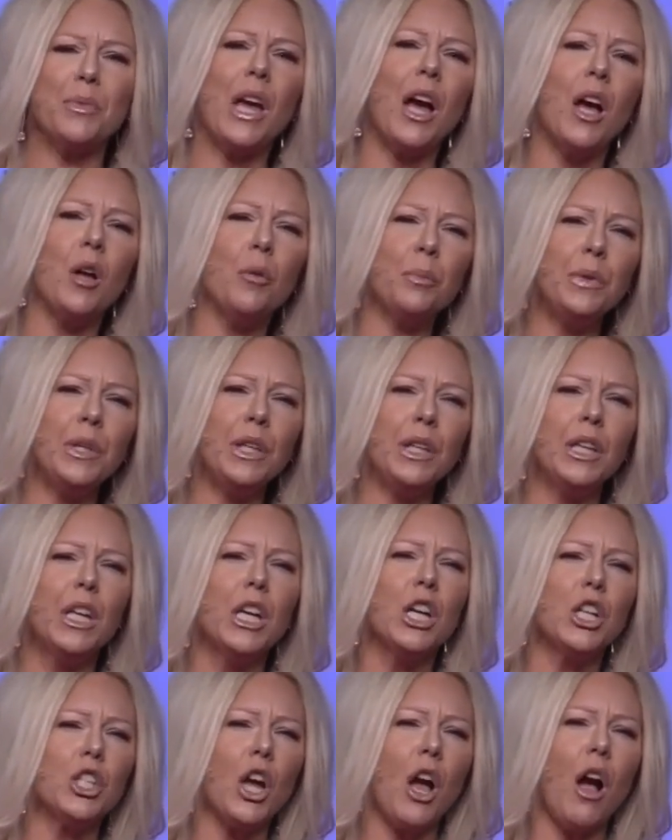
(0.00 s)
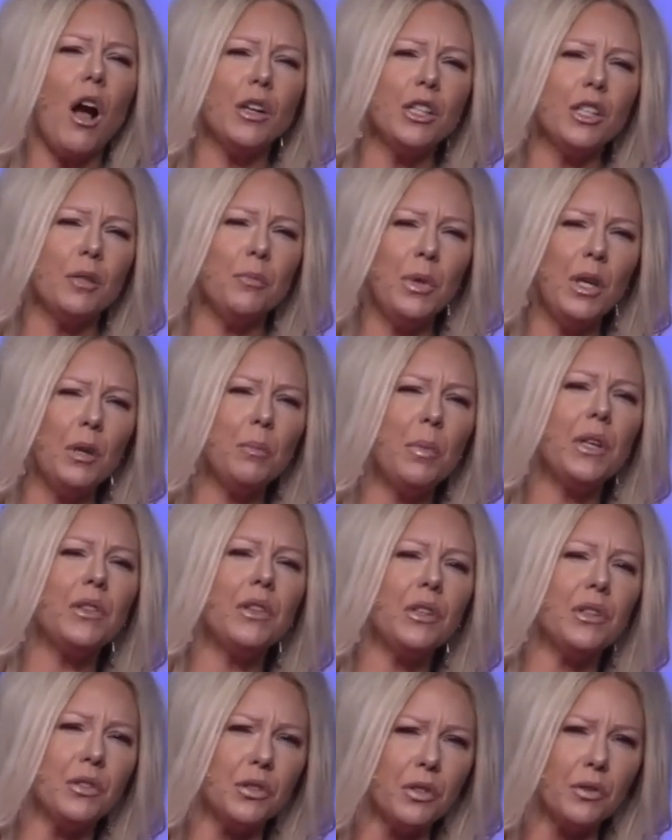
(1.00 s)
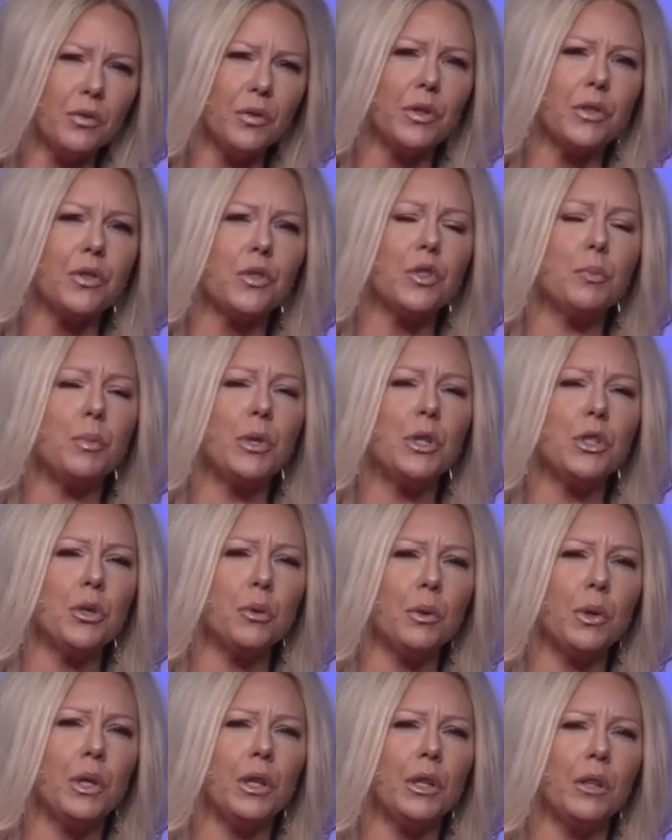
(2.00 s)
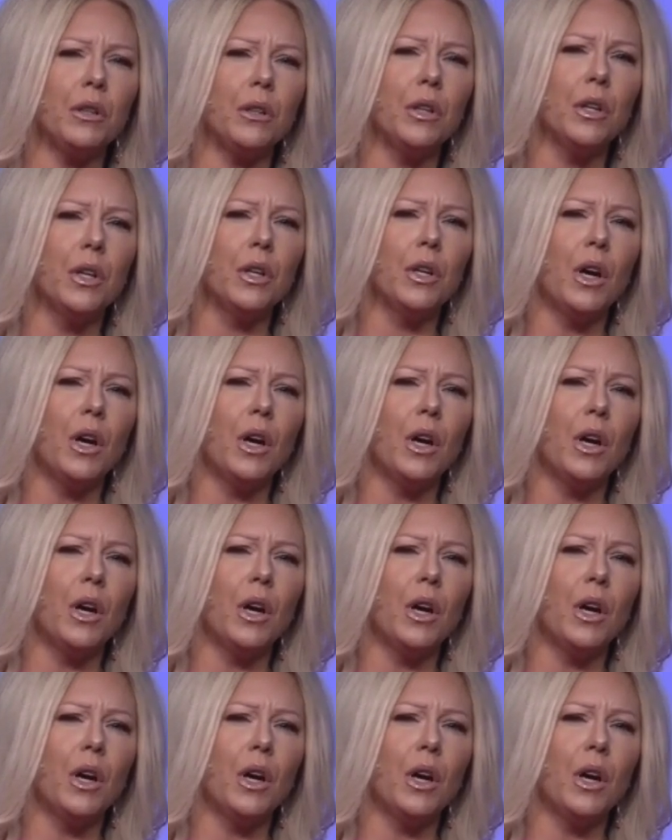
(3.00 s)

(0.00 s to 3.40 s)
talk to me about the difference between